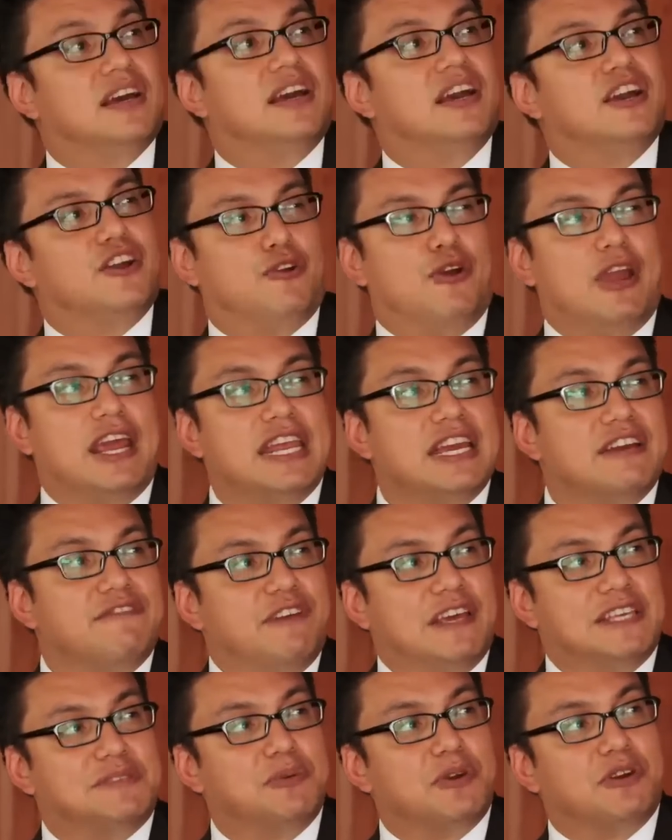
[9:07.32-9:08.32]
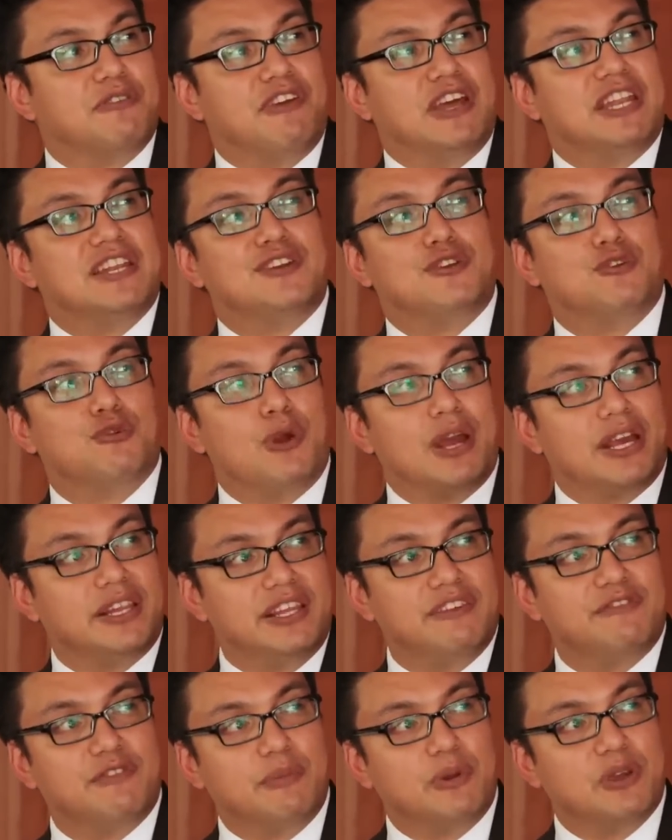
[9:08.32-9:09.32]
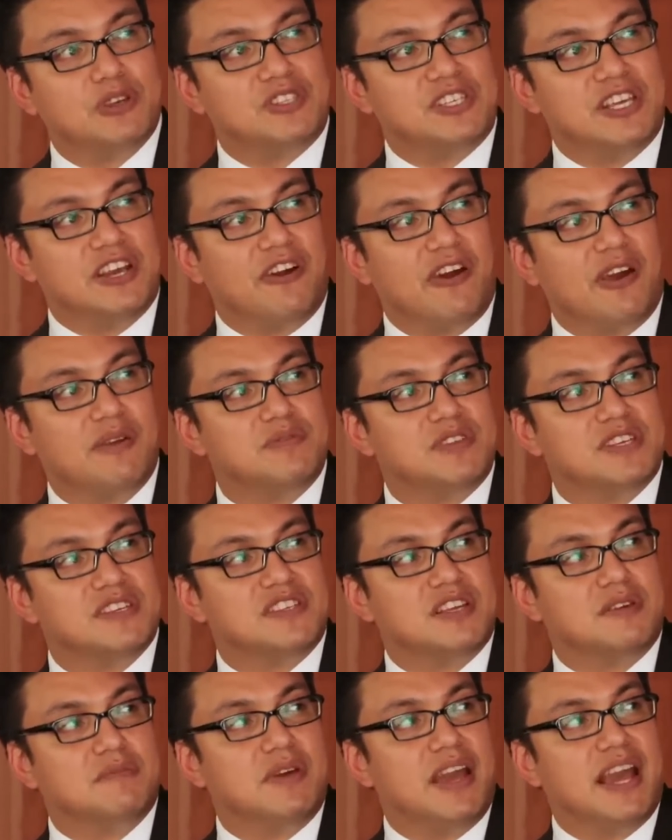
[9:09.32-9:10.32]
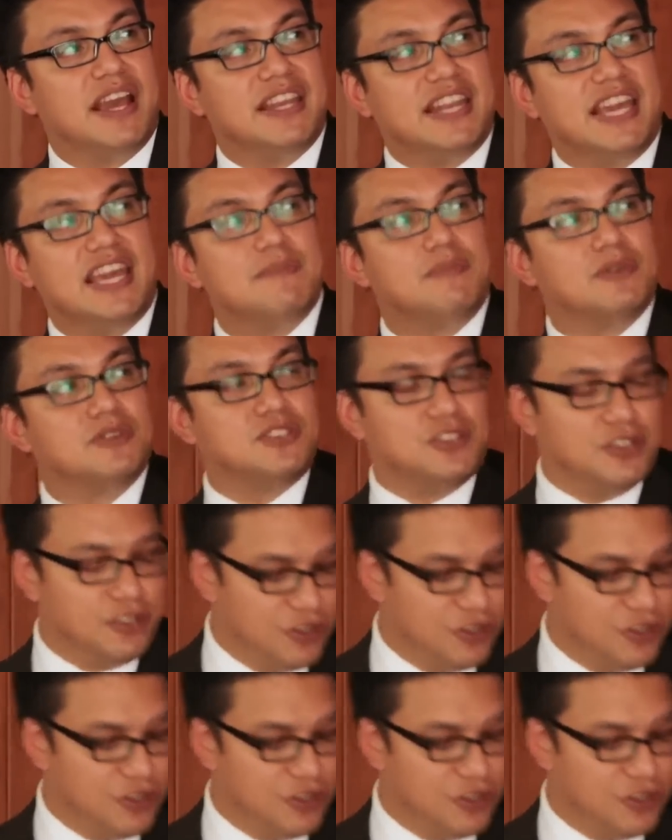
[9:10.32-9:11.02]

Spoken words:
creating a Facebook event directly from your CRM system enables you